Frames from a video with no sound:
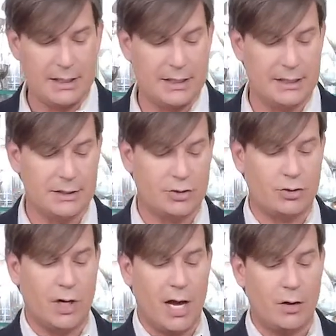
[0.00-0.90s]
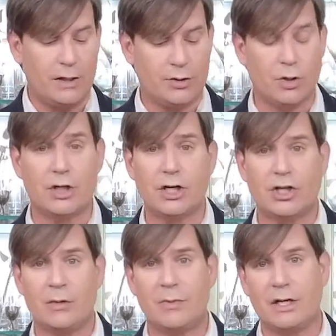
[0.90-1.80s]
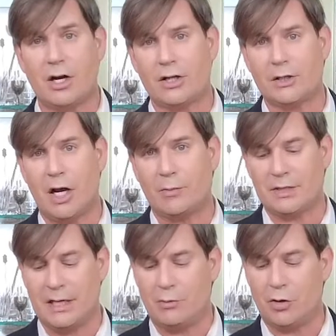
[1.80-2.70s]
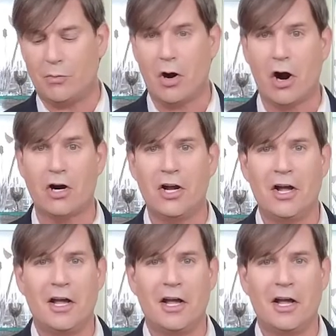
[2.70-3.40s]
It is not only tradition, but it also helps keep your bar